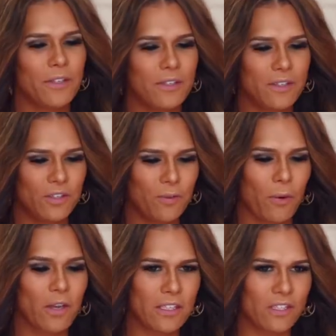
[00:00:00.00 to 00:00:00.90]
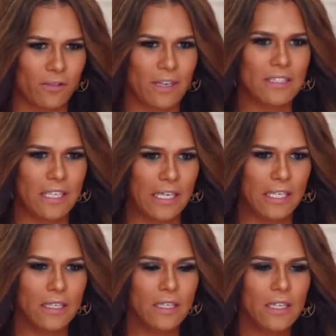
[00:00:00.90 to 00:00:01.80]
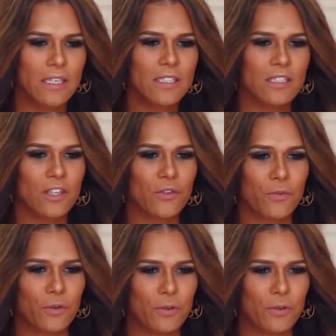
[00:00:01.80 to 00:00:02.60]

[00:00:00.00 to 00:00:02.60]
When you brought this dress in to the